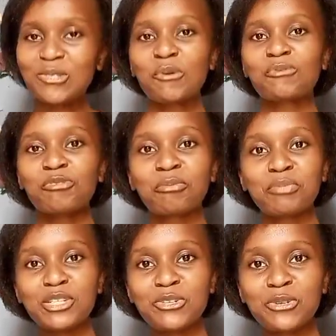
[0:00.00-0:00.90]
So
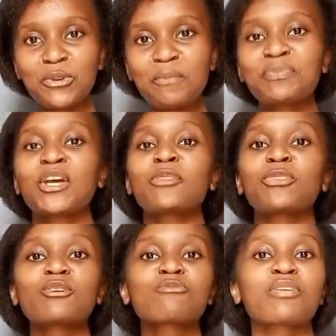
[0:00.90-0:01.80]
from me to you,
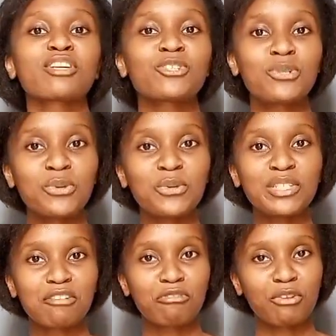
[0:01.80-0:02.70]
those were the
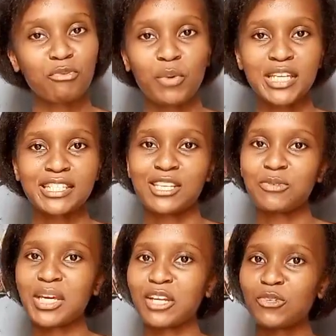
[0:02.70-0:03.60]
two different ways
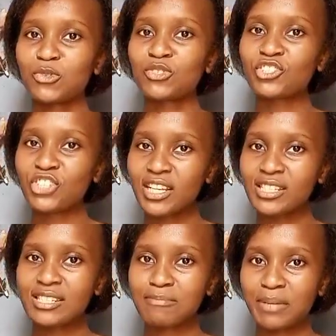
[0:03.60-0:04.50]
that we can use
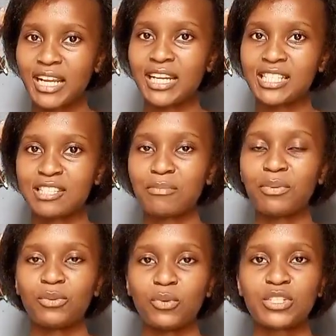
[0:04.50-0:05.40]
just plain and
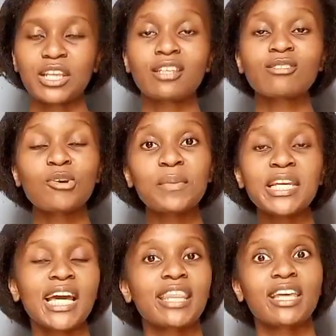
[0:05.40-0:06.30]
simple water. There are so
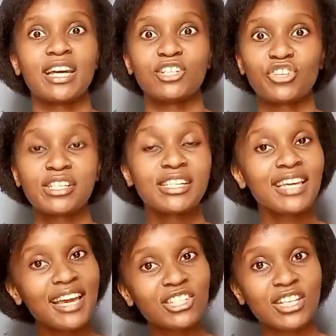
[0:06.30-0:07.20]
many other
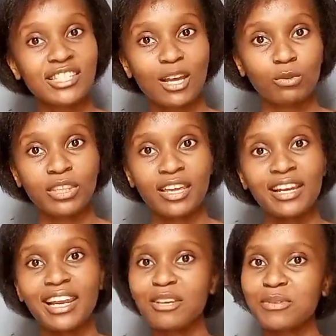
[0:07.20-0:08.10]
hydrating agents out
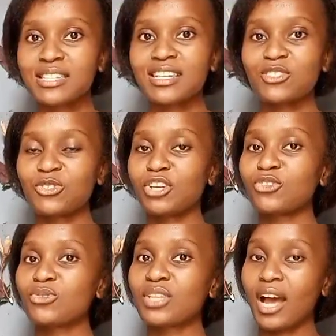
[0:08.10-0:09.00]
there. Like we said, you
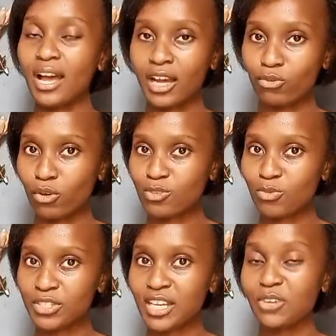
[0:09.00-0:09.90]
can use
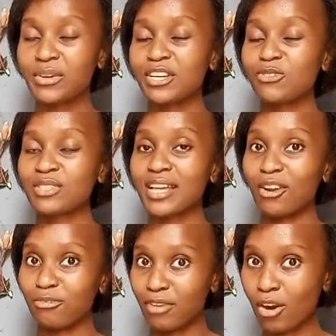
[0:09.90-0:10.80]
rose water, you can use
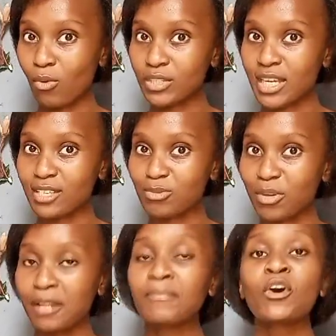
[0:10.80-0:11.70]
aloe vera water as
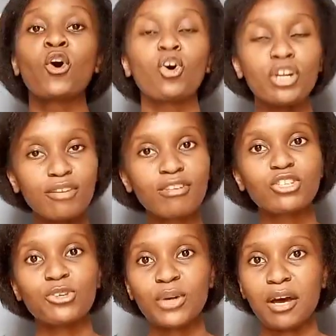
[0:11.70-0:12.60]
well, or
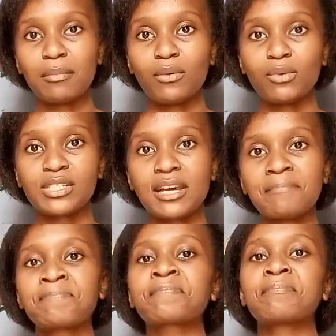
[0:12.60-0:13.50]
even cucumber water.
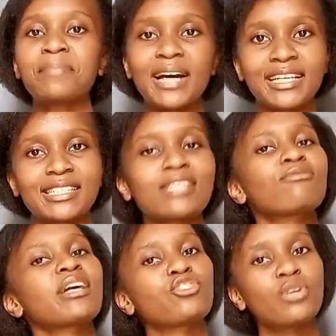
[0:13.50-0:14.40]
But
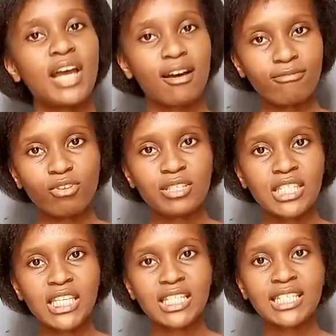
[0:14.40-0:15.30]
if I don't have
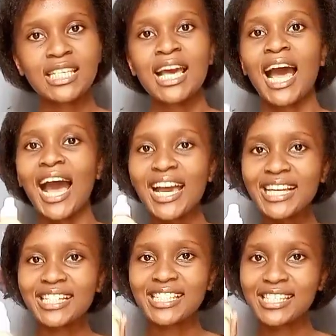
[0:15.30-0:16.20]
those things,
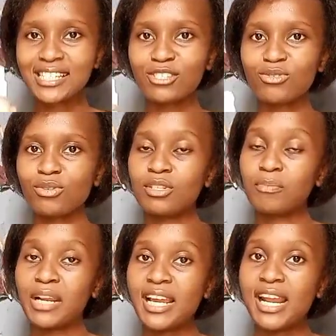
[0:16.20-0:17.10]
I can still
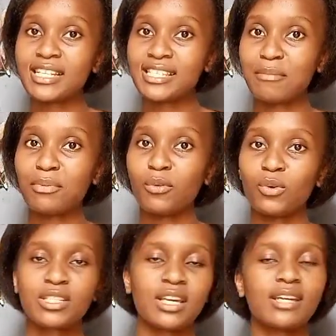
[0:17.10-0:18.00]
use plain and simple
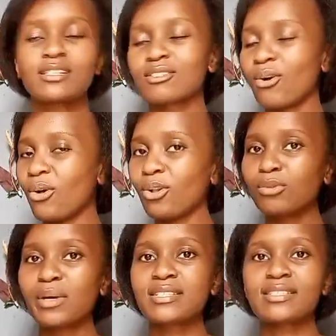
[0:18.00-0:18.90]
water. It's
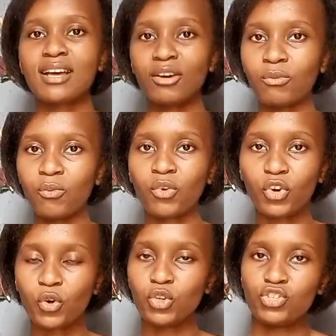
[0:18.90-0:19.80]
always a
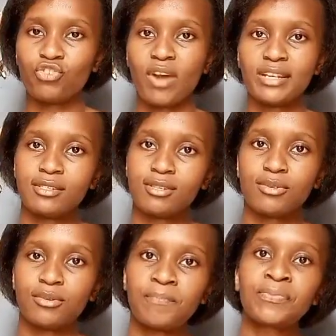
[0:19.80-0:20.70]
good run
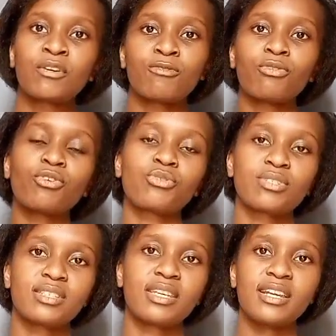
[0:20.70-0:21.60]
to for
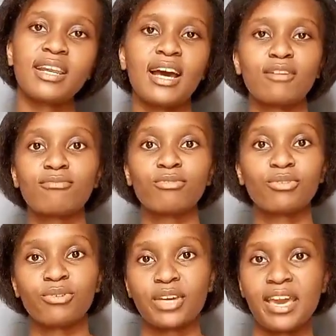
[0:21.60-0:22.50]
your skin and
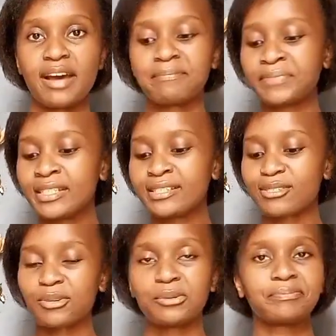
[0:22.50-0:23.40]
for your hair.
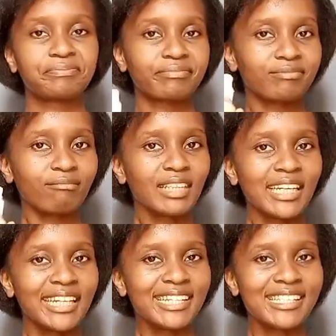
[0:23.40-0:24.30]
So
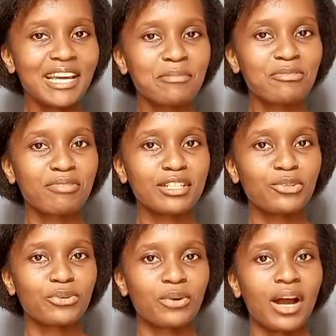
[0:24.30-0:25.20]
next time you
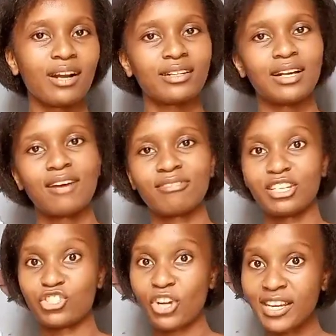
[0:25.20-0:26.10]
feel you are
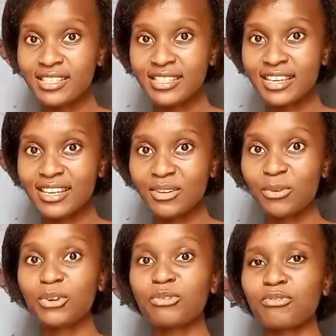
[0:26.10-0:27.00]
having a dry skin
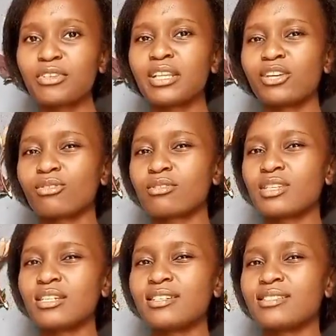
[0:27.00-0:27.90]
or you feel like your
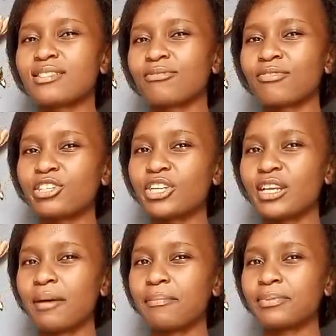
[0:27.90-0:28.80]
skin needs a
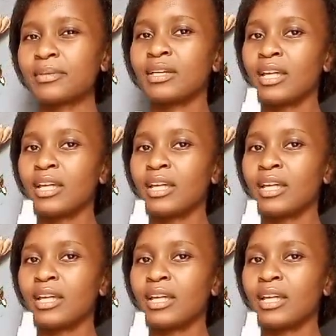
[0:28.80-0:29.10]
freshen up,